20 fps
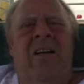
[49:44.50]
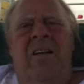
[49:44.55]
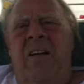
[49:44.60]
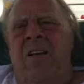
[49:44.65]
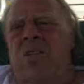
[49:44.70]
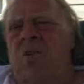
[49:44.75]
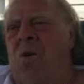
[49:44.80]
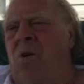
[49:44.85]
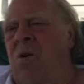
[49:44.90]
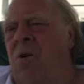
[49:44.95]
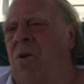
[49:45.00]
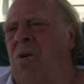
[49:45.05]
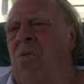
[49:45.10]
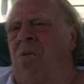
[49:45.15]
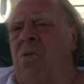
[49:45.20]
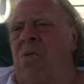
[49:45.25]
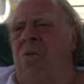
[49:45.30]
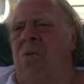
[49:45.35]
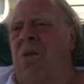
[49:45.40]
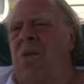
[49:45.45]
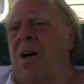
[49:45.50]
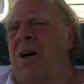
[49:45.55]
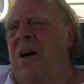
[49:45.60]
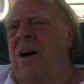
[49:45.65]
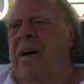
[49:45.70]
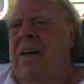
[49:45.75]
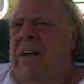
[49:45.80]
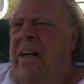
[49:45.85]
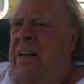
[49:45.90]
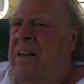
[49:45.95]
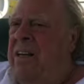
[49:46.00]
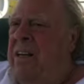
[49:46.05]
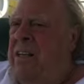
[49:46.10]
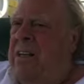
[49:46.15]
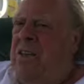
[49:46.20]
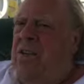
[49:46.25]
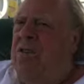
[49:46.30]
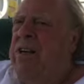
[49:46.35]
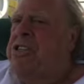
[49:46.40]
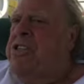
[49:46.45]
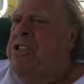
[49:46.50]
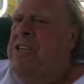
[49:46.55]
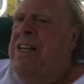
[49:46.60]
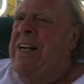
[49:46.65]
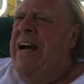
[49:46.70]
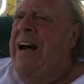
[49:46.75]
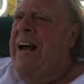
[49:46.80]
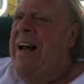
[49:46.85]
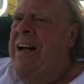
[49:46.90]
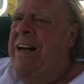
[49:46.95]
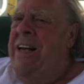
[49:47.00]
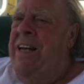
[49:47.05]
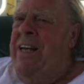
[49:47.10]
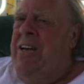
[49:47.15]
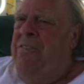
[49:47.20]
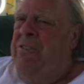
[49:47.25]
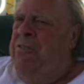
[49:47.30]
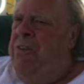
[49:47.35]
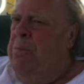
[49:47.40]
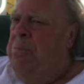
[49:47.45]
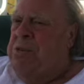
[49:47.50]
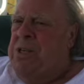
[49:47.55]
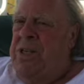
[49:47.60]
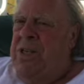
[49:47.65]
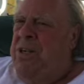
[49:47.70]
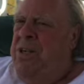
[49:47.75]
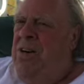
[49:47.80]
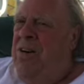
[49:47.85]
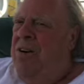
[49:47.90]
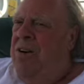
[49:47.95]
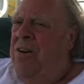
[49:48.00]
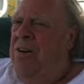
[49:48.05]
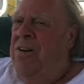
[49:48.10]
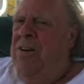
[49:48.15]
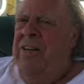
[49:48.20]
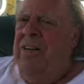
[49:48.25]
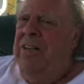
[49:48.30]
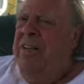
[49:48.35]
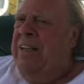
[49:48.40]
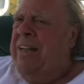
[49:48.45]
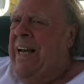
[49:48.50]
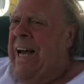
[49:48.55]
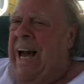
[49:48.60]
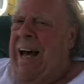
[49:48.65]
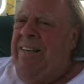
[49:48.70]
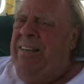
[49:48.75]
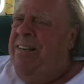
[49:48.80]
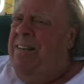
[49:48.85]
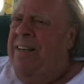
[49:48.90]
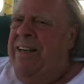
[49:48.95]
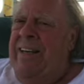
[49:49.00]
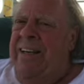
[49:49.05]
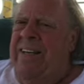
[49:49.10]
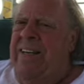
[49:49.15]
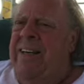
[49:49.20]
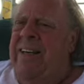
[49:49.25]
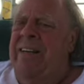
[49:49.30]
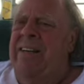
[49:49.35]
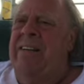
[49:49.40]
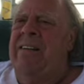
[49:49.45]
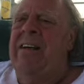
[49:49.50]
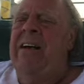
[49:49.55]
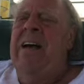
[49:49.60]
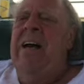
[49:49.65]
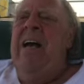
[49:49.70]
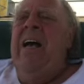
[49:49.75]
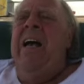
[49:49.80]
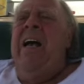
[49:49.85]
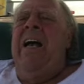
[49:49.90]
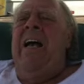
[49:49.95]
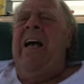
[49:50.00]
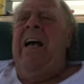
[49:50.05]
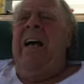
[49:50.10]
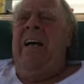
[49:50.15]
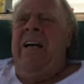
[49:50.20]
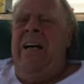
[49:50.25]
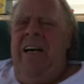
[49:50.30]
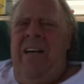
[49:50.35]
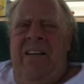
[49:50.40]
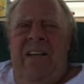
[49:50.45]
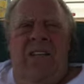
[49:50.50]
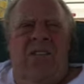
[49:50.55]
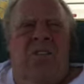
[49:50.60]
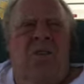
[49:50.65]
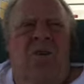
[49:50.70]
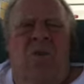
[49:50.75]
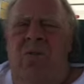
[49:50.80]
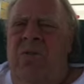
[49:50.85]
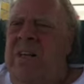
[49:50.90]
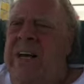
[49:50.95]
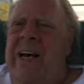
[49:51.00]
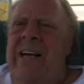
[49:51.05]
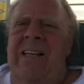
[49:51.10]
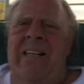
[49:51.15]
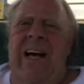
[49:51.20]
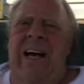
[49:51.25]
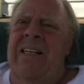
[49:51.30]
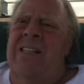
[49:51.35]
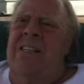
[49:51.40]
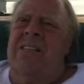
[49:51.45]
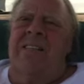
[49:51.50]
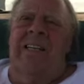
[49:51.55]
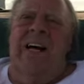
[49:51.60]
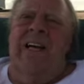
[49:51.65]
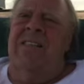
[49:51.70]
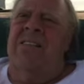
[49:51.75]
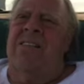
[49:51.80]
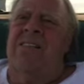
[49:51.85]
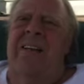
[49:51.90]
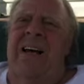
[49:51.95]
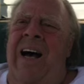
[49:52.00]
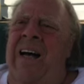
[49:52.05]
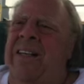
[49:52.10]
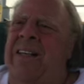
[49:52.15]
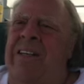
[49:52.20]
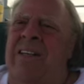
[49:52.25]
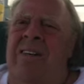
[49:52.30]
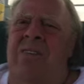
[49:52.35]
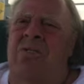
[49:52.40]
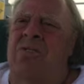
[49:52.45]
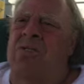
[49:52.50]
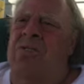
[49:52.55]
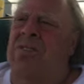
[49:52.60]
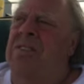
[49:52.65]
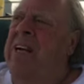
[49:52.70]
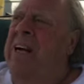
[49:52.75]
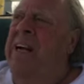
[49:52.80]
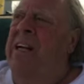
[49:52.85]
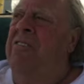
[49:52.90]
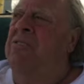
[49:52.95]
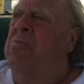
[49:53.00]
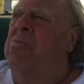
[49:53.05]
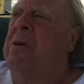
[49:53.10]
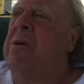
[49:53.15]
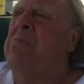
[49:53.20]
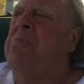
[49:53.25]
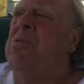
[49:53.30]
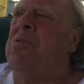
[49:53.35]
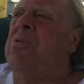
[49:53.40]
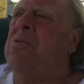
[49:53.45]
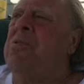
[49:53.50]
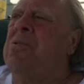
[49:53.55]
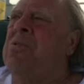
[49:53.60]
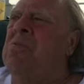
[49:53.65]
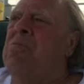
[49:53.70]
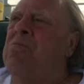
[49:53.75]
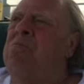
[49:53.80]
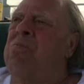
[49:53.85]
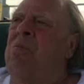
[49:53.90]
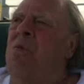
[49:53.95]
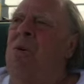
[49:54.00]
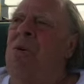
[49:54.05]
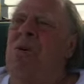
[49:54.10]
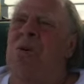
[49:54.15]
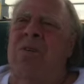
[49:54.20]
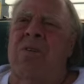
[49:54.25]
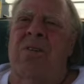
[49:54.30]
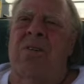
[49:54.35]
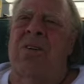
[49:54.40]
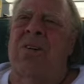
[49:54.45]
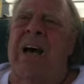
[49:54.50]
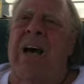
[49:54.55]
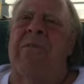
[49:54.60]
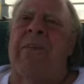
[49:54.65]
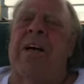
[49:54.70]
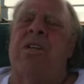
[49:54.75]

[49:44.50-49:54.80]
this whole and then the Christianity flips in there, and Catholic and this whole thing, that's not those native people's world and life.